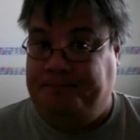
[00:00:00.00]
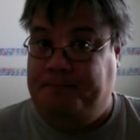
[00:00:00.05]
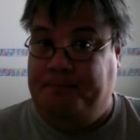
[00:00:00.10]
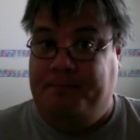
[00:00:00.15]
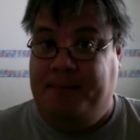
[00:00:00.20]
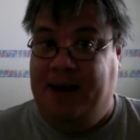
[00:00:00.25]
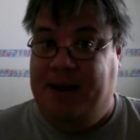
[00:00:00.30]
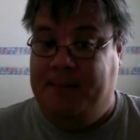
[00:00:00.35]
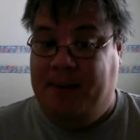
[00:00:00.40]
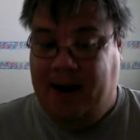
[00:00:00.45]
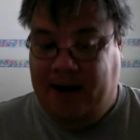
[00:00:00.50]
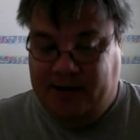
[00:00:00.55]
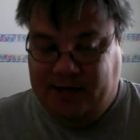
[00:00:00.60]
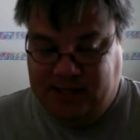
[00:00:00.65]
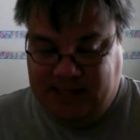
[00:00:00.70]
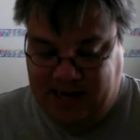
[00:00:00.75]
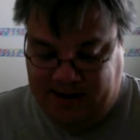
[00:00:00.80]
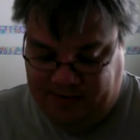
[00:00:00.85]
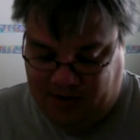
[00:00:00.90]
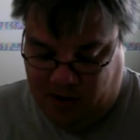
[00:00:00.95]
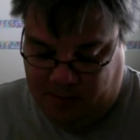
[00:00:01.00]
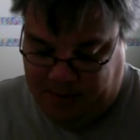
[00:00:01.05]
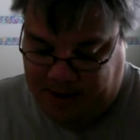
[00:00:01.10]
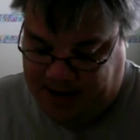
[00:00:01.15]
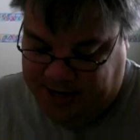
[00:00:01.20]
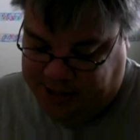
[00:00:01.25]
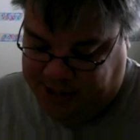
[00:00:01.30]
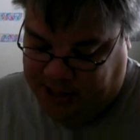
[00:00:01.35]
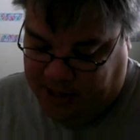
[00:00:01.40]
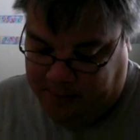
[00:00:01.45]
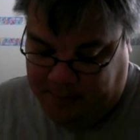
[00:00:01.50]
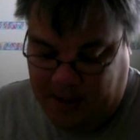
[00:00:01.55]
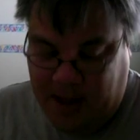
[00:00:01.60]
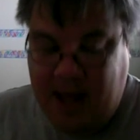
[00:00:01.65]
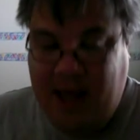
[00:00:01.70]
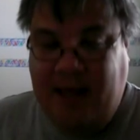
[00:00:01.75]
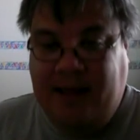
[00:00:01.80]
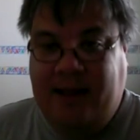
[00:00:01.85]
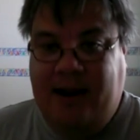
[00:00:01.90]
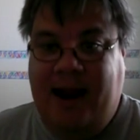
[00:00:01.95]
B minor 7 arpeggio.
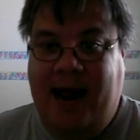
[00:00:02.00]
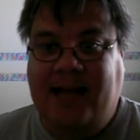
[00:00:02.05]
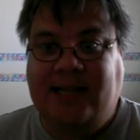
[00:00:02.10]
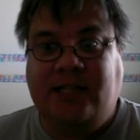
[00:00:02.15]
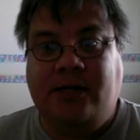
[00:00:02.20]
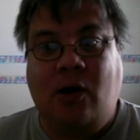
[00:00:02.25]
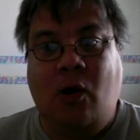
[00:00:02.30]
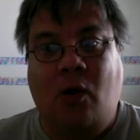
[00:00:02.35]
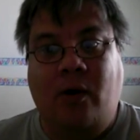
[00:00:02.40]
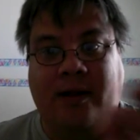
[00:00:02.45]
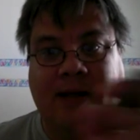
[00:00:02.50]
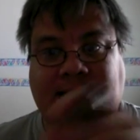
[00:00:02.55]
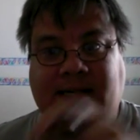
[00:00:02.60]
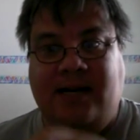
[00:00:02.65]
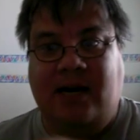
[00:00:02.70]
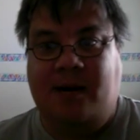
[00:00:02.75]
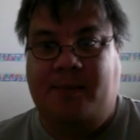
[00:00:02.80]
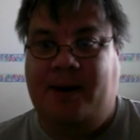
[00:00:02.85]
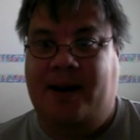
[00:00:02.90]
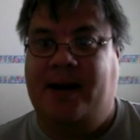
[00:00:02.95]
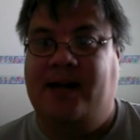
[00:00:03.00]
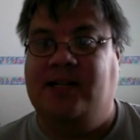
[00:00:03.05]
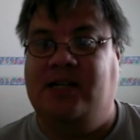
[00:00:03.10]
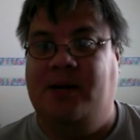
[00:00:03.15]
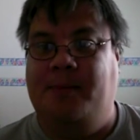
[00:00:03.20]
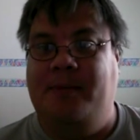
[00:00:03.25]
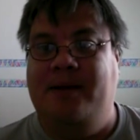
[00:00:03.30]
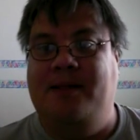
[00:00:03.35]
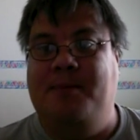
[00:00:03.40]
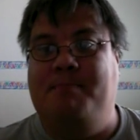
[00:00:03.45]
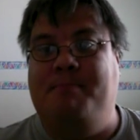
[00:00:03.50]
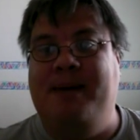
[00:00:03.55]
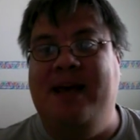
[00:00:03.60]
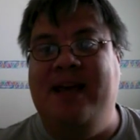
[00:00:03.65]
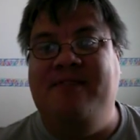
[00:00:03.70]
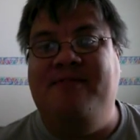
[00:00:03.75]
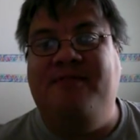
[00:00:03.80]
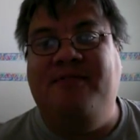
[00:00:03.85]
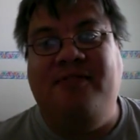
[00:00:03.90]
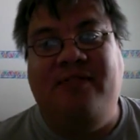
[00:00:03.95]
Next chord that's going to be in here is going to be the B
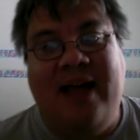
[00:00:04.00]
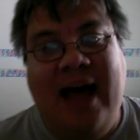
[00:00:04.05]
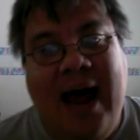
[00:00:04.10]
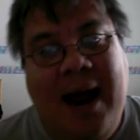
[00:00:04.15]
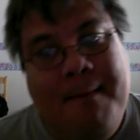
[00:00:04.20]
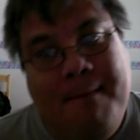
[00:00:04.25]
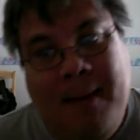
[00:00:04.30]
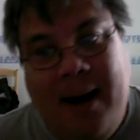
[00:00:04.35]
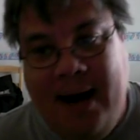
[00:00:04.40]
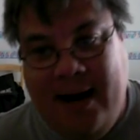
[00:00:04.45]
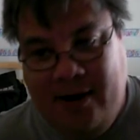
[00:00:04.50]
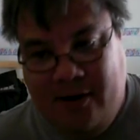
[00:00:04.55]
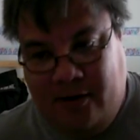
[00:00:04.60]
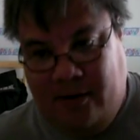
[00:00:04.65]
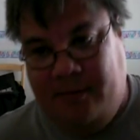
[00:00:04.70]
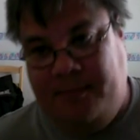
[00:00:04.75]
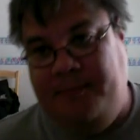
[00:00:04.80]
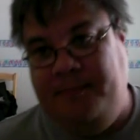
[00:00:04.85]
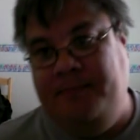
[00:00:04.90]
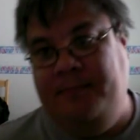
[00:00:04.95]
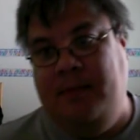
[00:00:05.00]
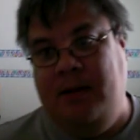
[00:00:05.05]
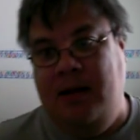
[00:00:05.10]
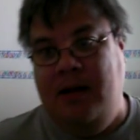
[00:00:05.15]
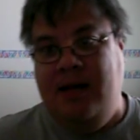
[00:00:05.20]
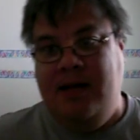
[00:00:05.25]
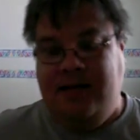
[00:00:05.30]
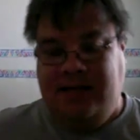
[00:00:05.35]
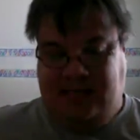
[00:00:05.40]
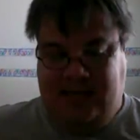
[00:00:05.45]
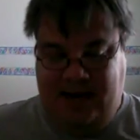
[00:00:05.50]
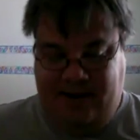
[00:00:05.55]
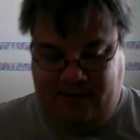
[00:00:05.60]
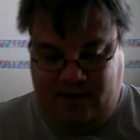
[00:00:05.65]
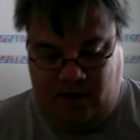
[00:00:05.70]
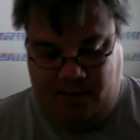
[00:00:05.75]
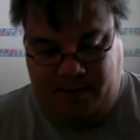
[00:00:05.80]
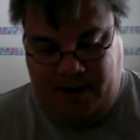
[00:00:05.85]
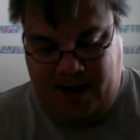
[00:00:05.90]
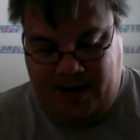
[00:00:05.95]
flat minor 7
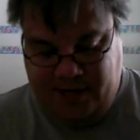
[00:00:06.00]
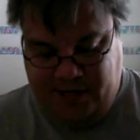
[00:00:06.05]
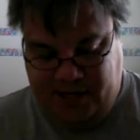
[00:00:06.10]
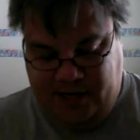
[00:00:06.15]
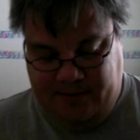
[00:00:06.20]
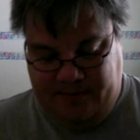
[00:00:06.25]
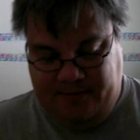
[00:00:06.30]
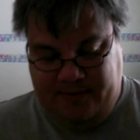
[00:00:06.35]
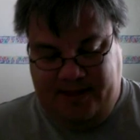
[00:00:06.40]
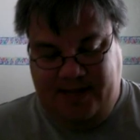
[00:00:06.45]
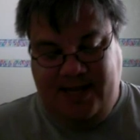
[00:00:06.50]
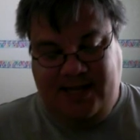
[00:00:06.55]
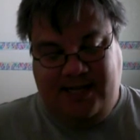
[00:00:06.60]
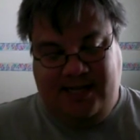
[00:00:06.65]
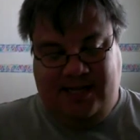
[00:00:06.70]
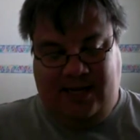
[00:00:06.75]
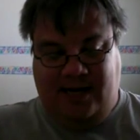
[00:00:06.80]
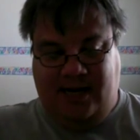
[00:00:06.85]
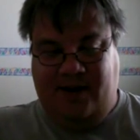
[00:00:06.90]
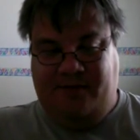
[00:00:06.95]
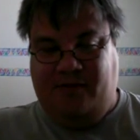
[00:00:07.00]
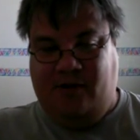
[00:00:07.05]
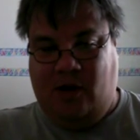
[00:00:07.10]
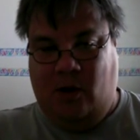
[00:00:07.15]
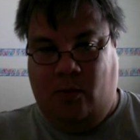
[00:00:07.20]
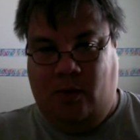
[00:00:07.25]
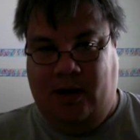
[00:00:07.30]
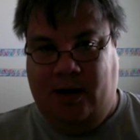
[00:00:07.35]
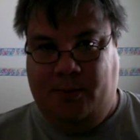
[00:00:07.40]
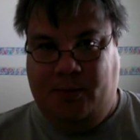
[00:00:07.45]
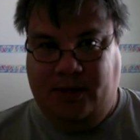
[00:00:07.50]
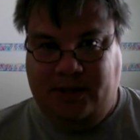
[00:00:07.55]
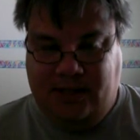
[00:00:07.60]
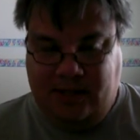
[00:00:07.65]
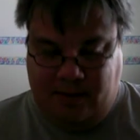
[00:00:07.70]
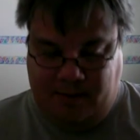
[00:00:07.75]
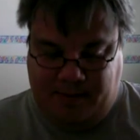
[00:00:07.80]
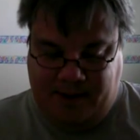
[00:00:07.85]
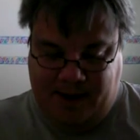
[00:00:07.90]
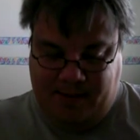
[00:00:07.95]
arpeggio. This is the difficult one. It wasn't
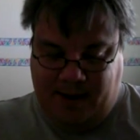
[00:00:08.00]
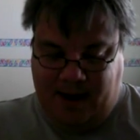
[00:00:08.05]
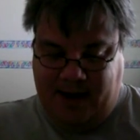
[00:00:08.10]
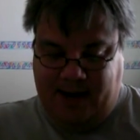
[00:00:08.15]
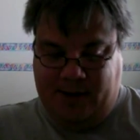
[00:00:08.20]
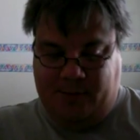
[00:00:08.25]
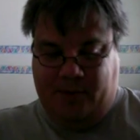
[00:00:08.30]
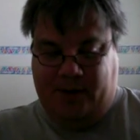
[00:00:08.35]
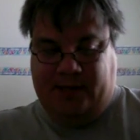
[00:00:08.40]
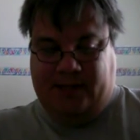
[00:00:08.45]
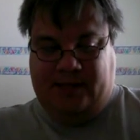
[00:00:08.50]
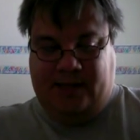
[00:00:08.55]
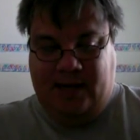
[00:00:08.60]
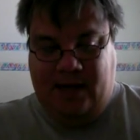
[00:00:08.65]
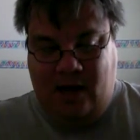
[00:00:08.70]
the B minor that